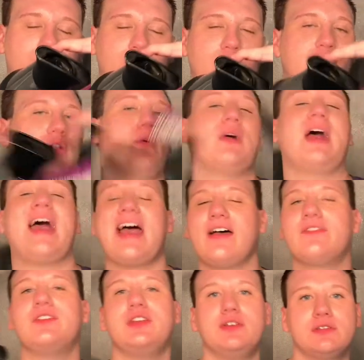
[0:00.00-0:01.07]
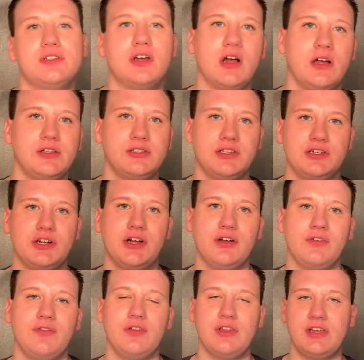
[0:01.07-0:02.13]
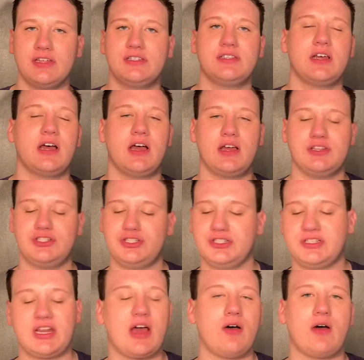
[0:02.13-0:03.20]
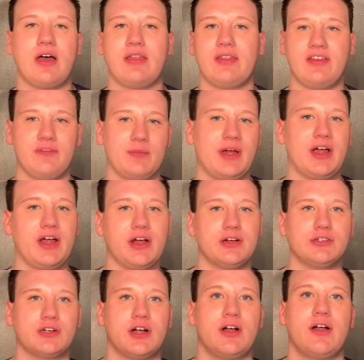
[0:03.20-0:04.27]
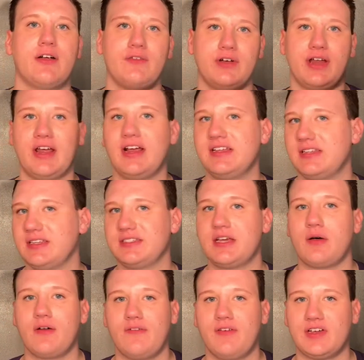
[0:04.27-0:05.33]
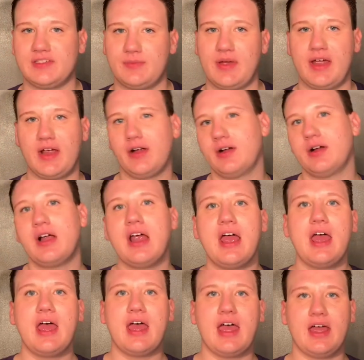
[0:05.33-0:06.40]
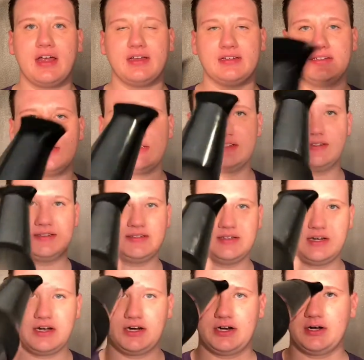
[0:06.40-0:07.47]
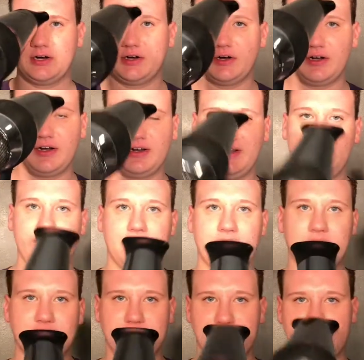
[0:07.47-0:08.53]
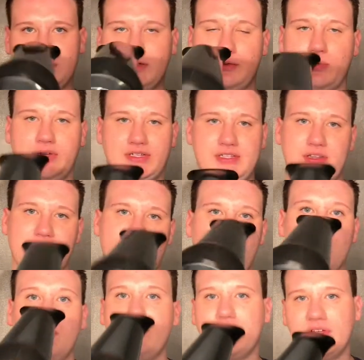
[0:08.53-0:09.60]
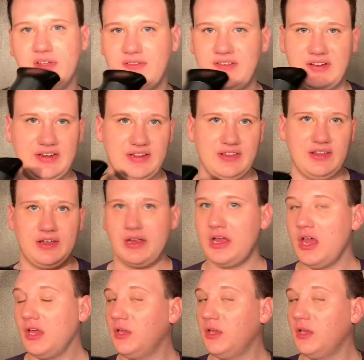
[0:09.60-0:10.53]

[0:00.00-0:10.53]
You don't have to use a concentrator for this. That's just how I leave my hair dryer every day, because that's how I fix my hair. And it's not going to hurt anything. It's just going to help, if anything.